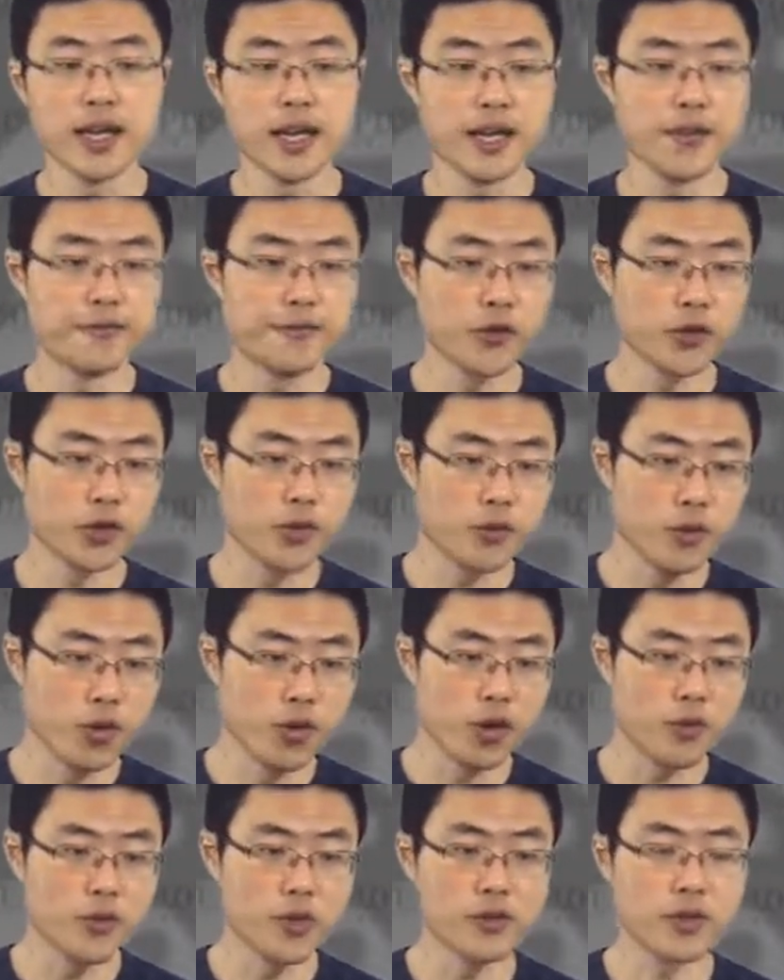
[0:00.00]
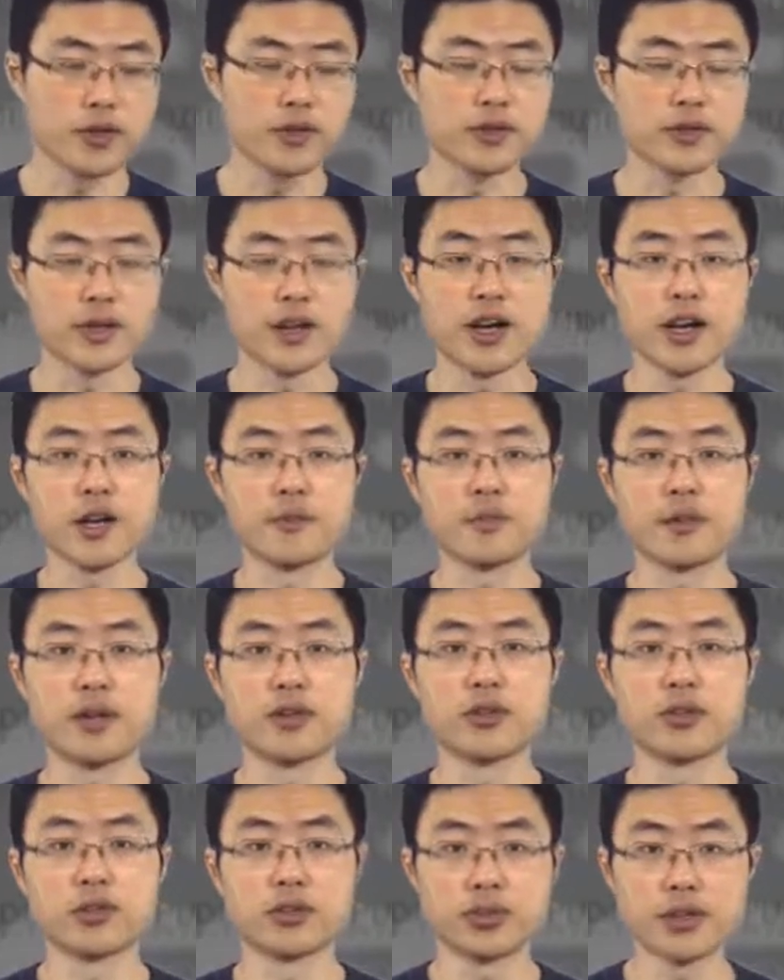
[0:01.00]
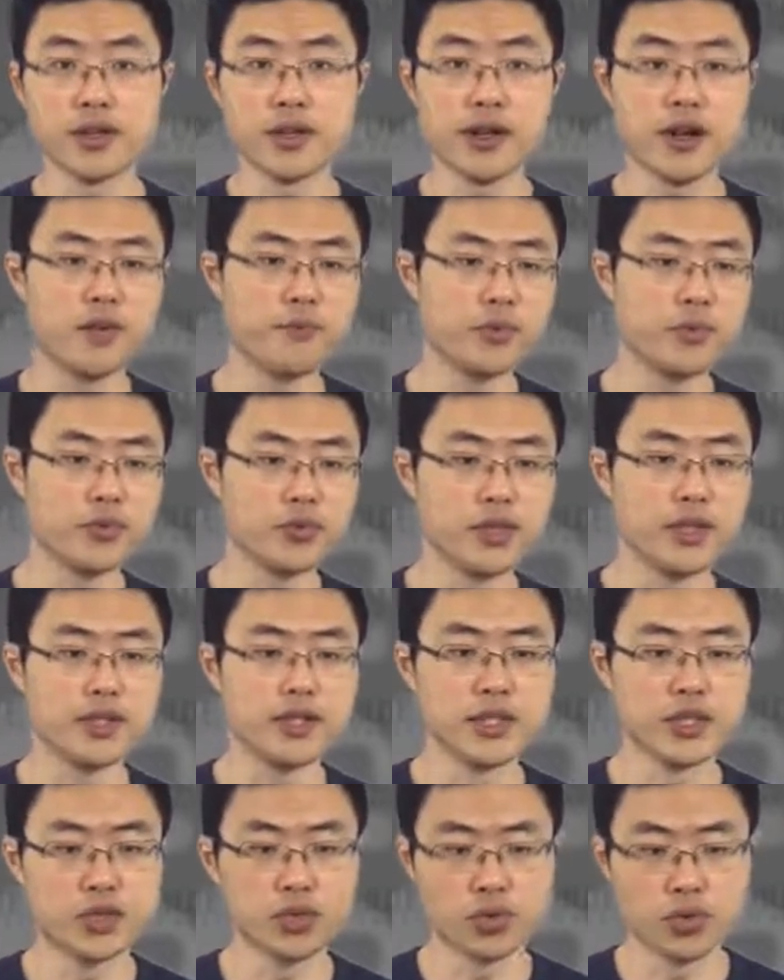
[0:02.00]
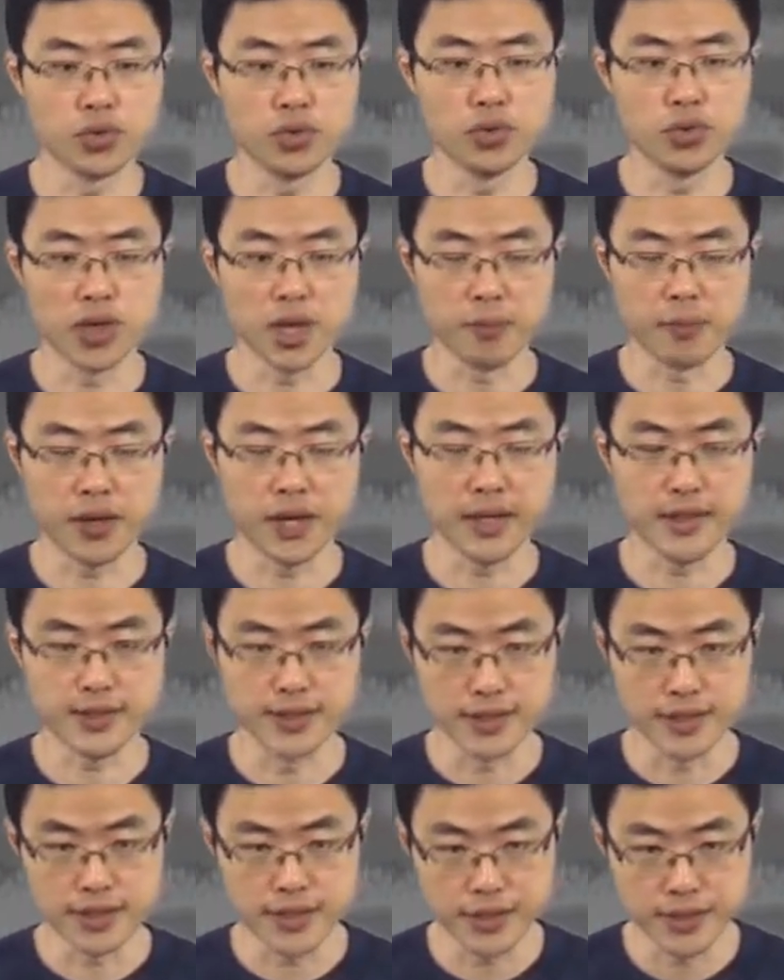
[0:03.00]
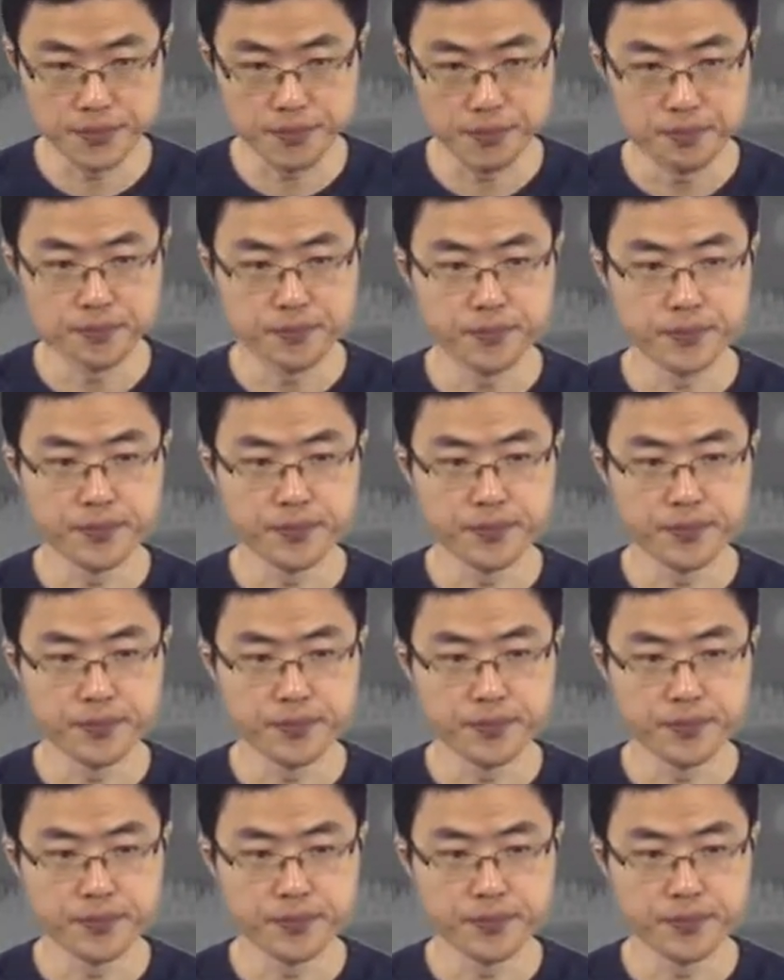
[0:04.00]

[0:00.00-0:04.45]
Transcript: And furthermore, we want to talk about the trade-off between these two complexities.